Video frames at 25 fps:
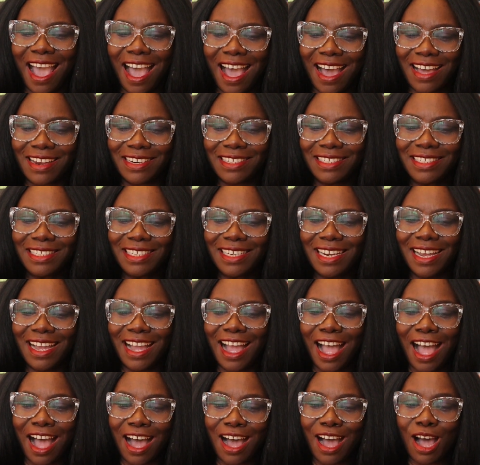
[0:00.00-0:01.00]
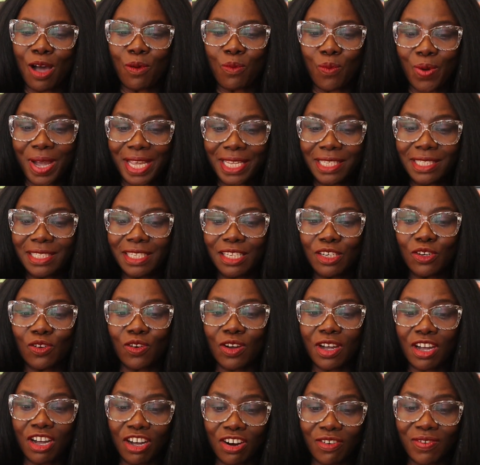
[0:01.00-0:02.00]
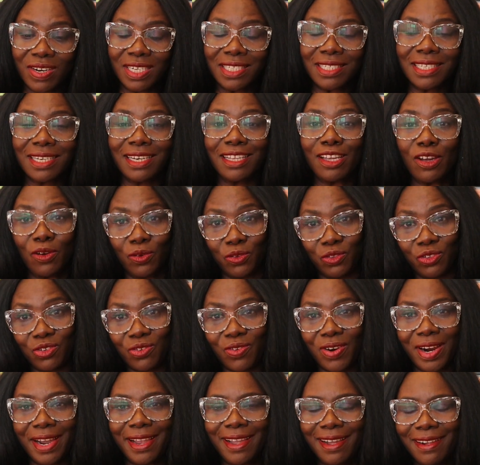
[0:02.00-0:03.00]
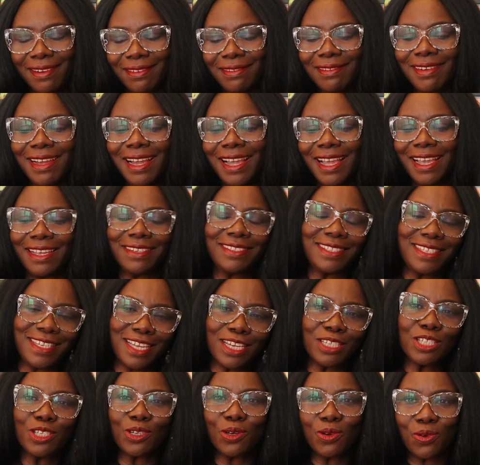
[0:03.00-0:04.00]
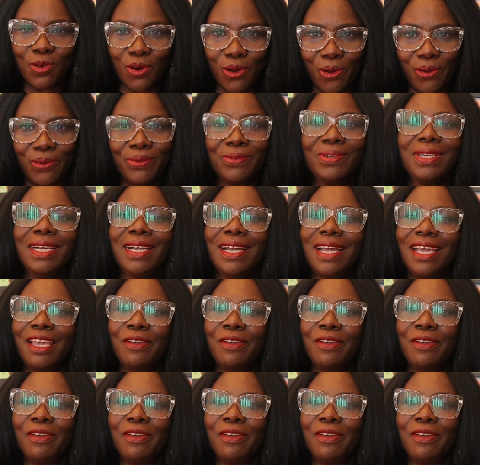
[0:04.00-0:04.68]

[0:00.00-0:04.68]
and are awaiting or currently on trial? Is yes or no.